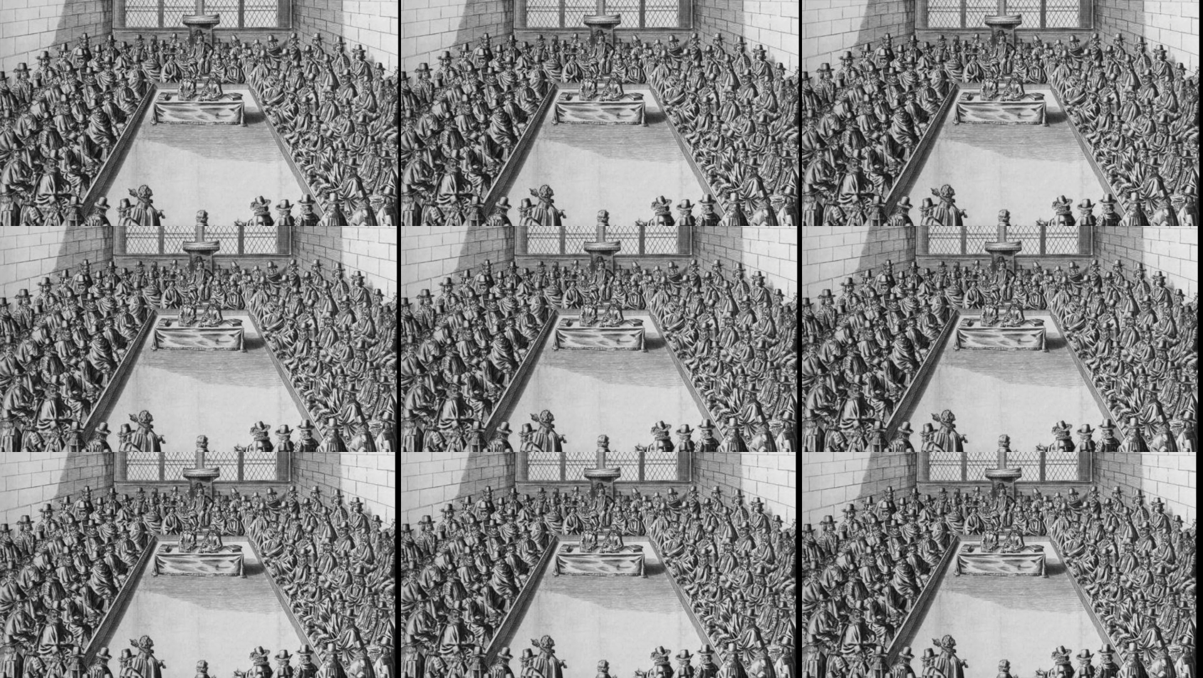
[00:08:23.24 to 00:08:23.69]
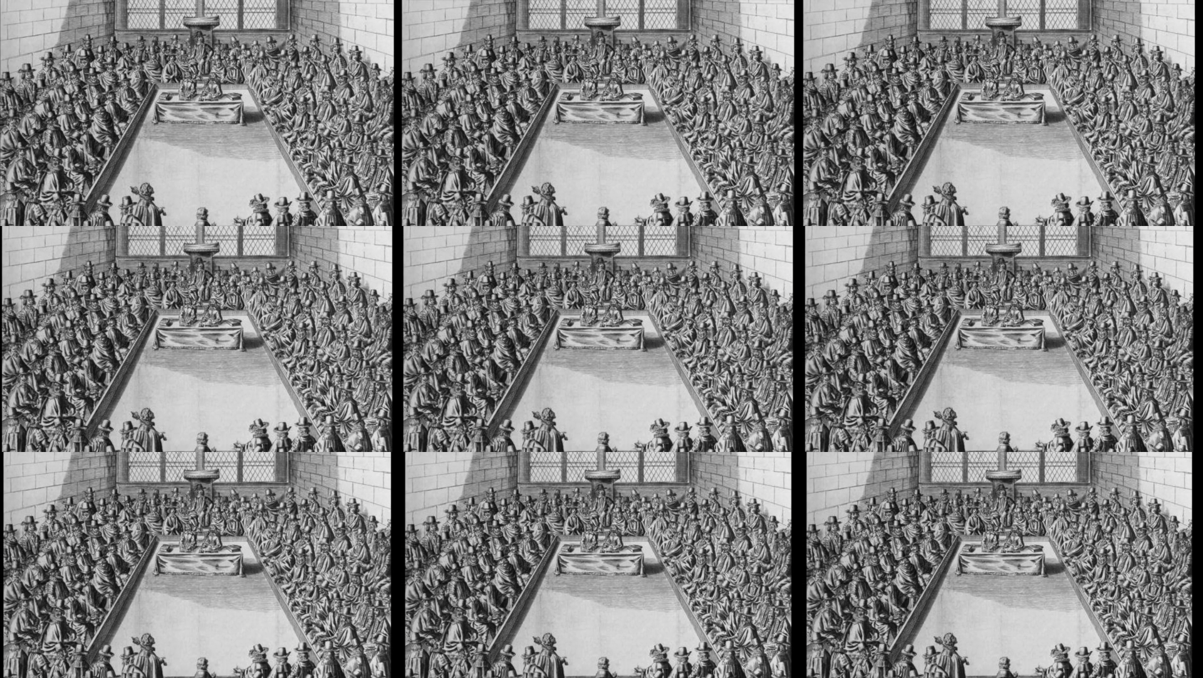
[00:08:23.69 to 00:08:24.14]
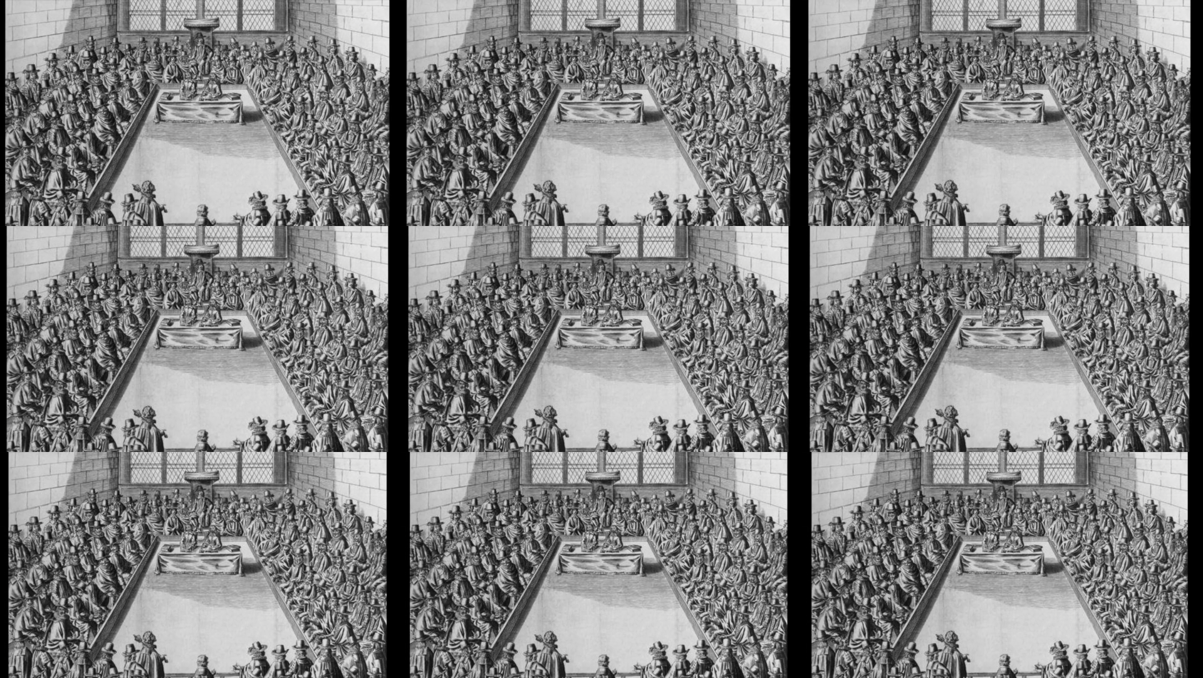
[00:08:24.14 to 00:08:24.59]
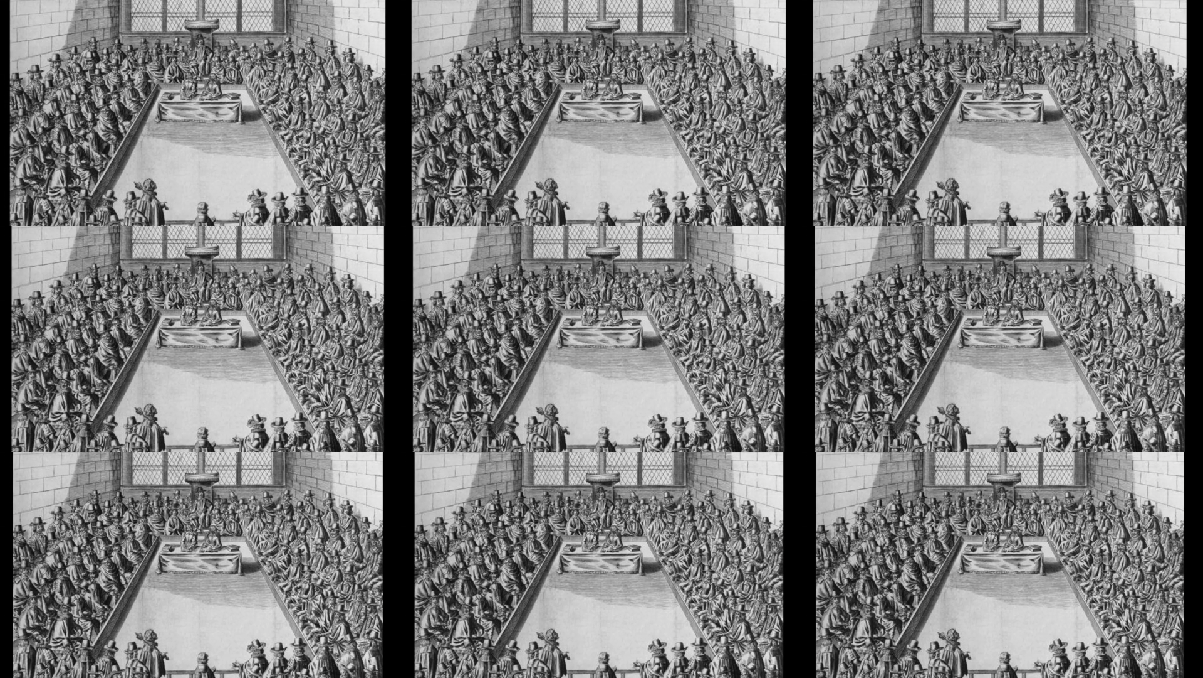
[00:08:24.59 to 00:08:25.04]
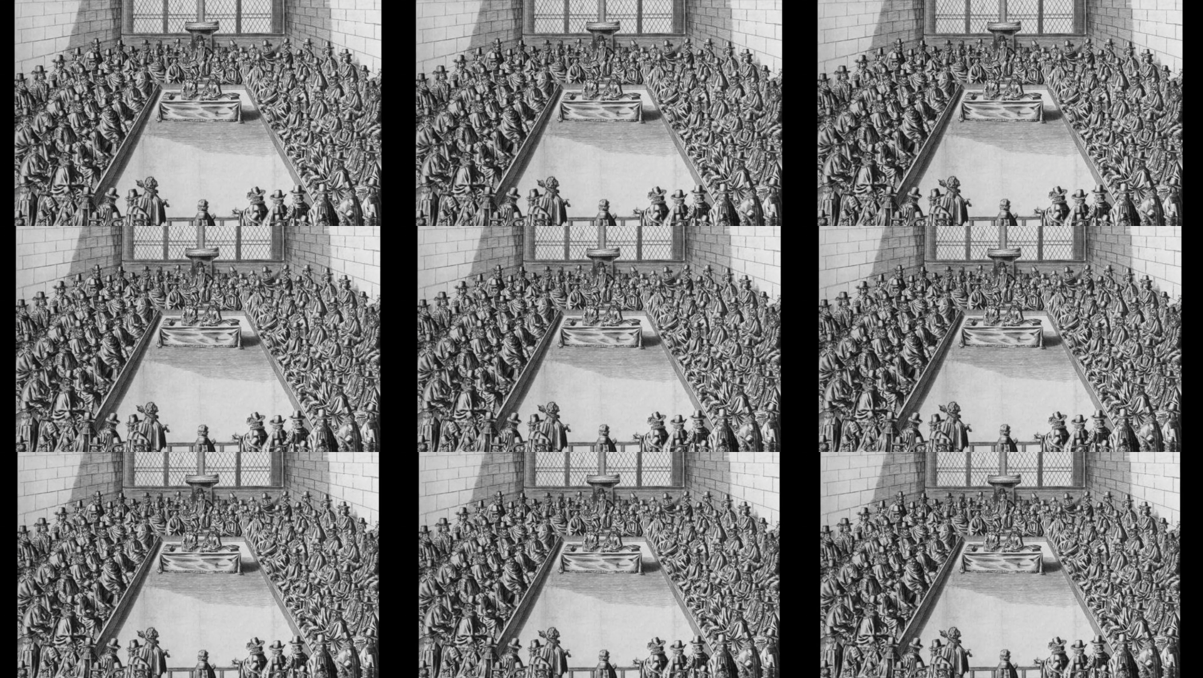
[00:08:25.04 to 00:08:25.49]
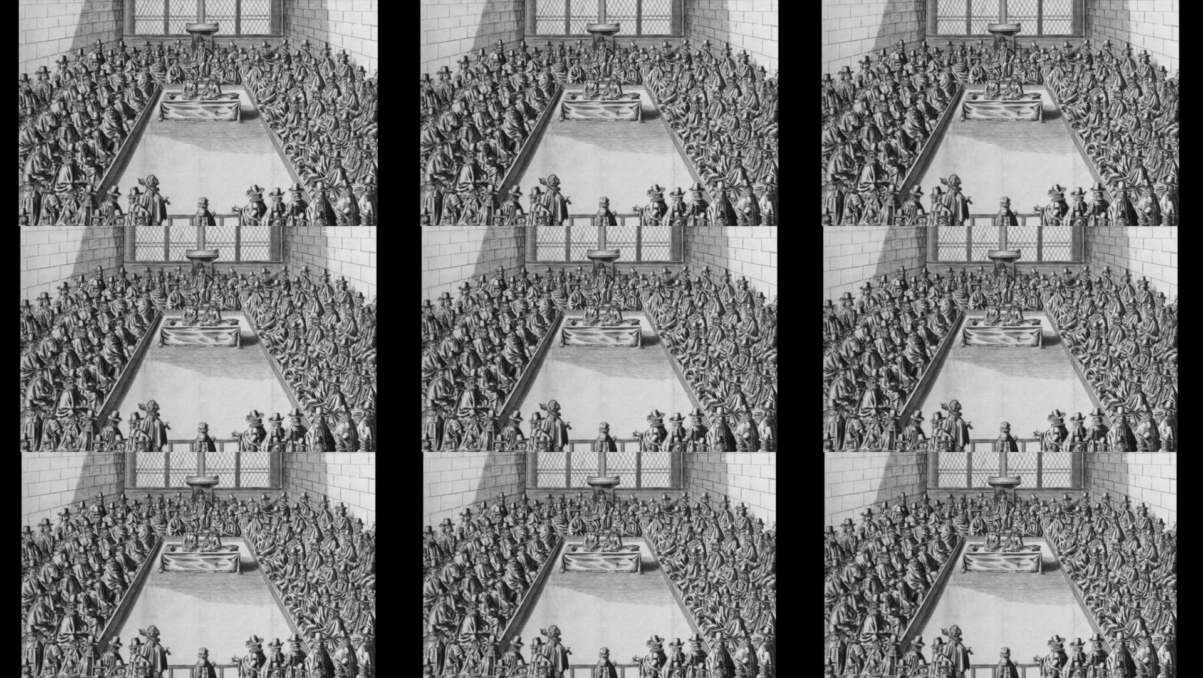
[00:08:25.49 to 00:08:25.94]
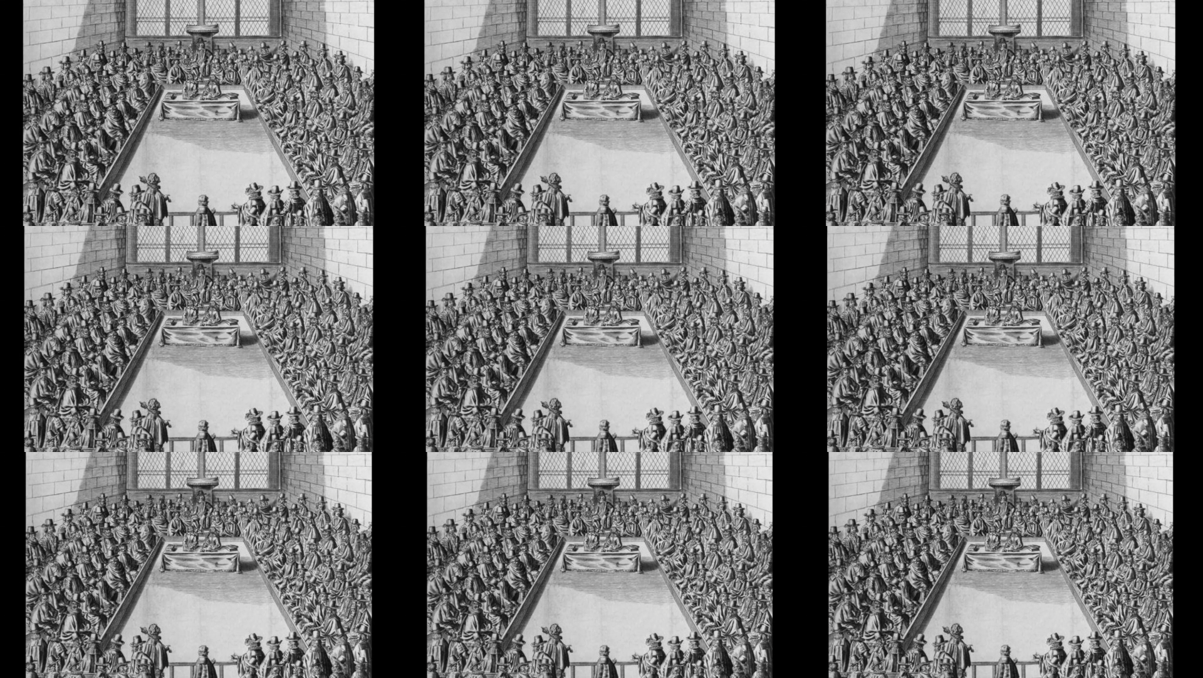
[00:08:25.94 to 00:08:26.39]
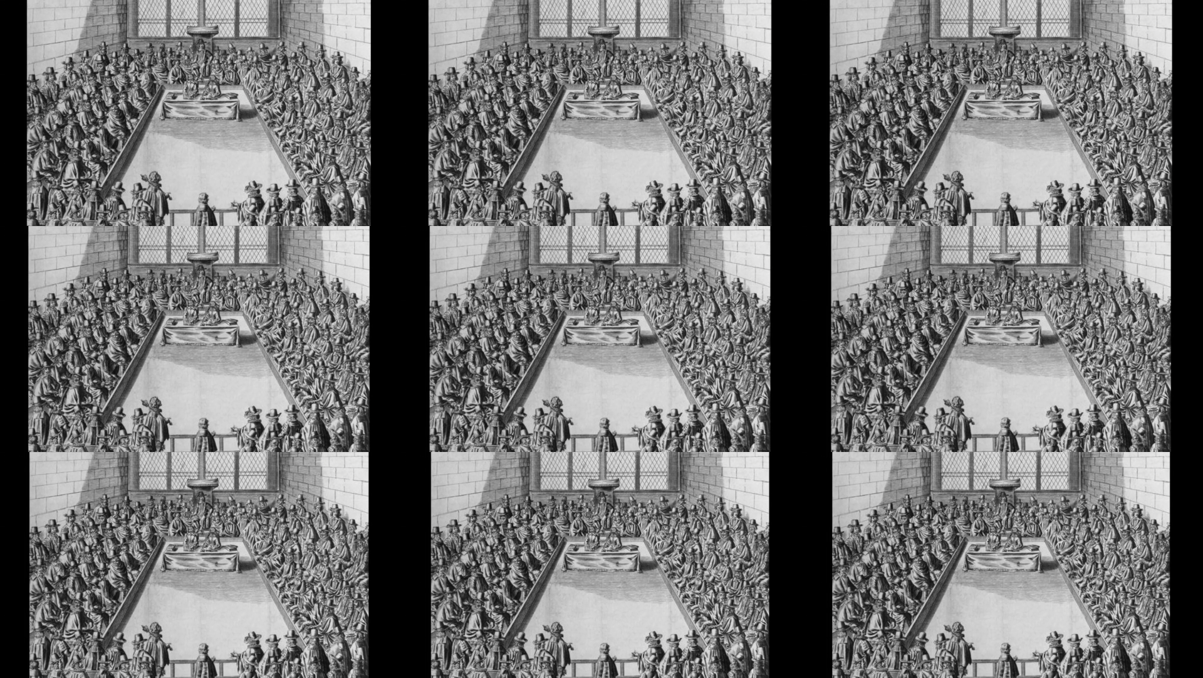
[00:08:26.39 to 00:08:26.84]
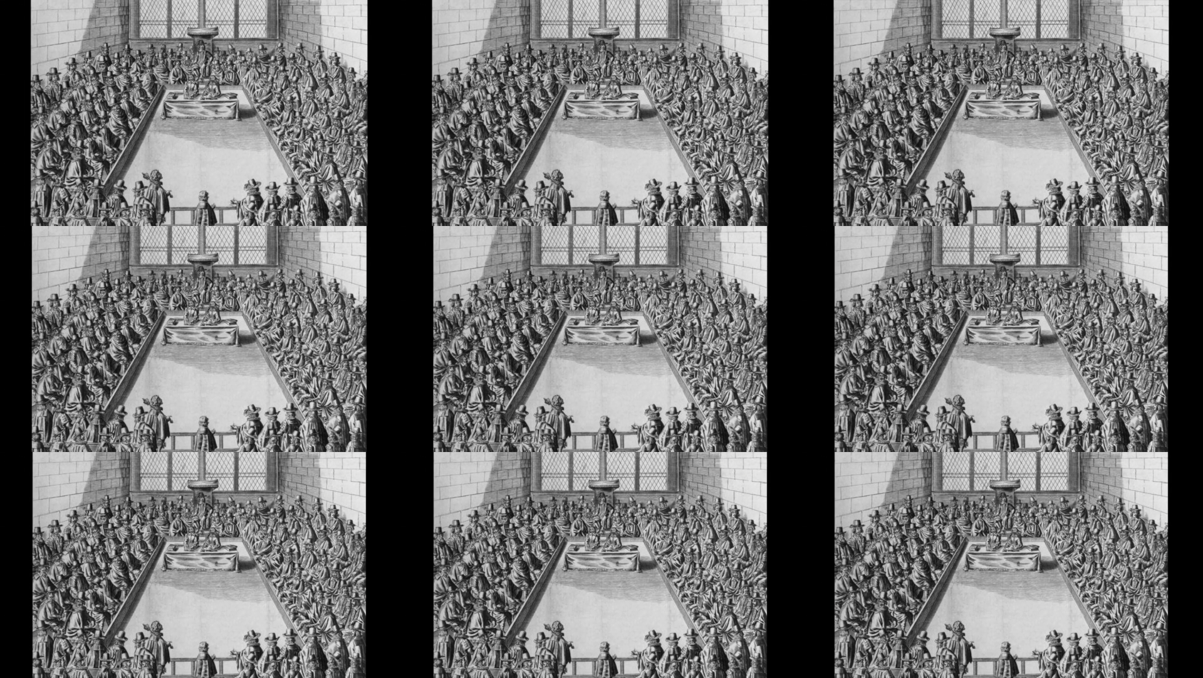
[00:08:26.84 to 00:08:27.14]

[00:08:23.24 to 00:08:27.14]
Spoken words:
No face is visible, so there are no lips to read.